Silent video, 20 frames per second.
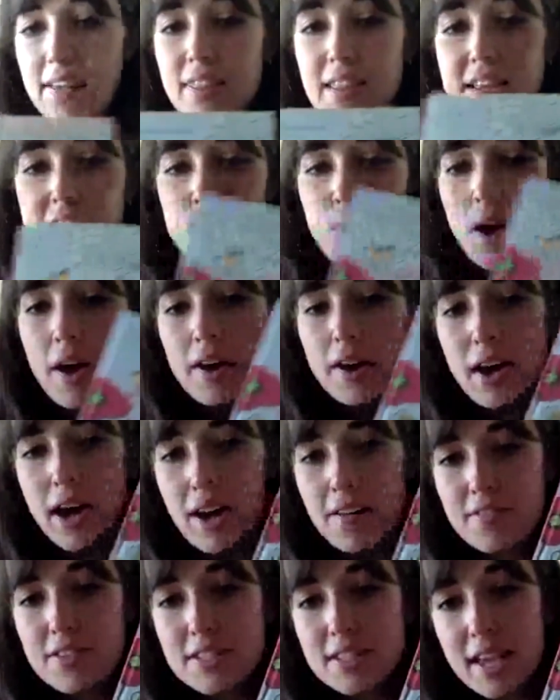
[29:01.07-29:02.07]
This one, I
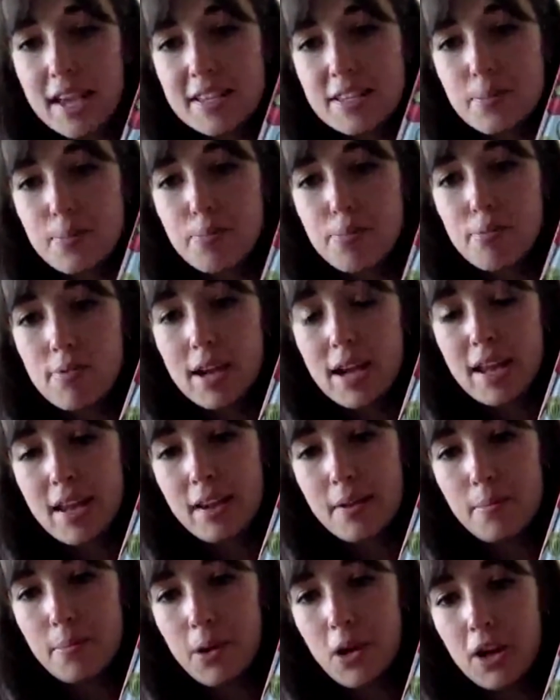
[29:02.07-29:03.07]
have to say, is a
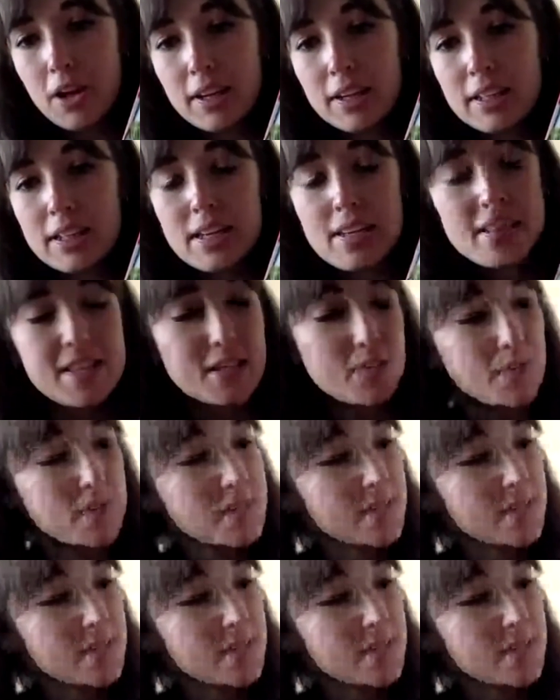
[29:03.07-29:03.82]
brilliant book. This was